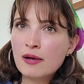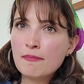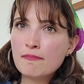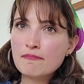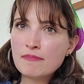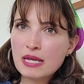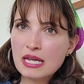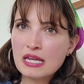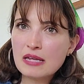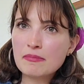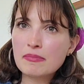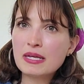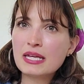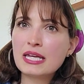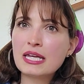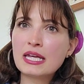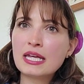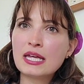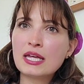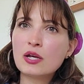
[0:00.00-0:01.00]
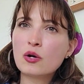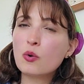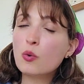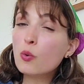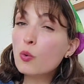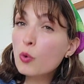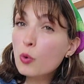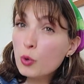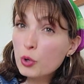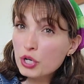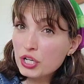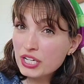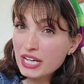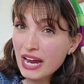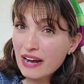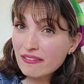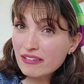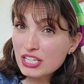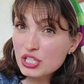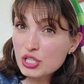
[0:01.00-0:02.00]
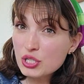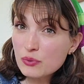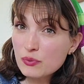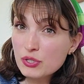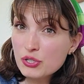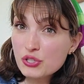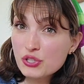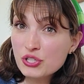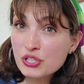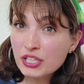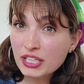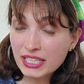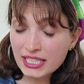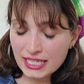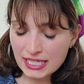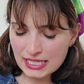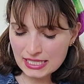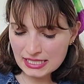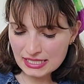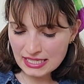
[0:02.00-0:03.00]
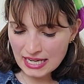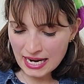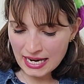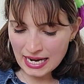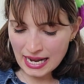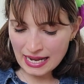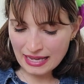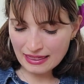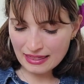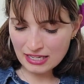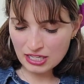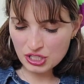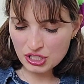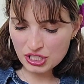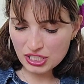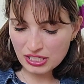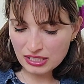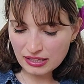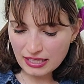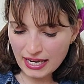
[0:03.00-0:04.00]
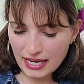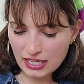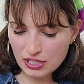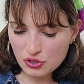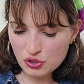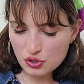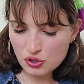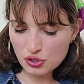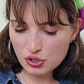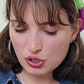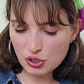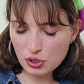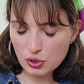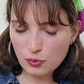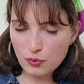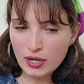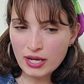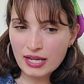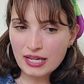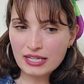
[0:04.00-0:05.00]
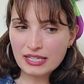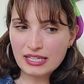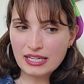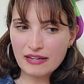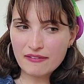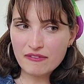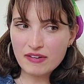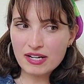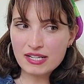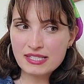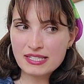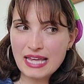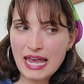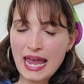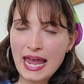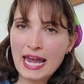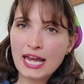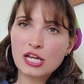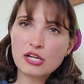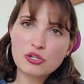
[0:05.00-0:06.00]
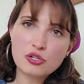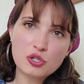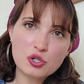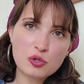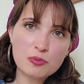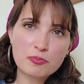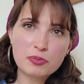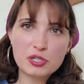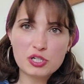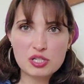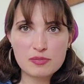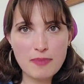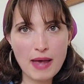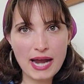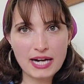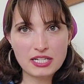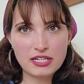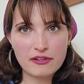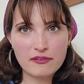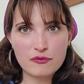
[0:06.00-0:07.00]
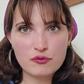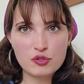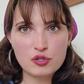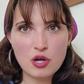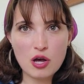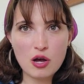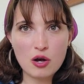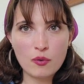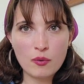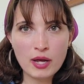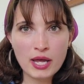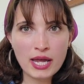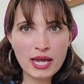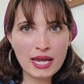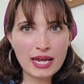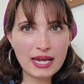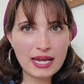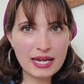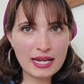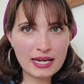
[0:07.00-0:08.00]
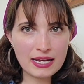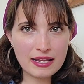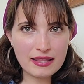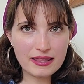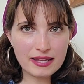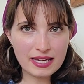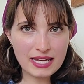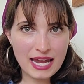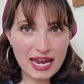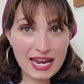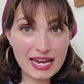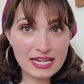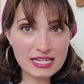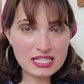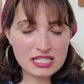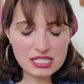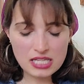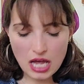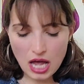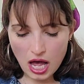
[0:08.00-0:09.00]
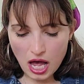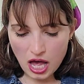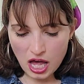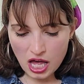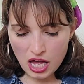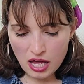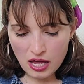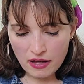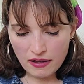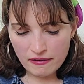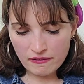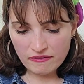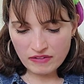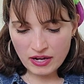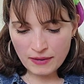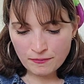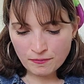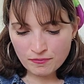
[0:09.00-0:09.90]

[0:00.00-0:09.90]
maybe ordinary to a certain extent. I think she likes to give us a new perspective. So in the case of